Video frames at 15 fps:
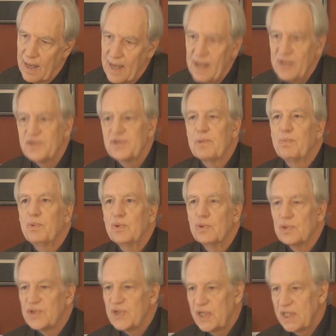As the
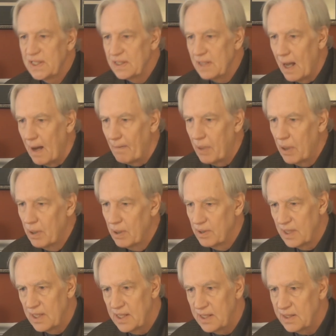pools heated up,
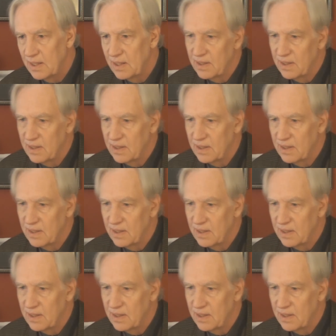they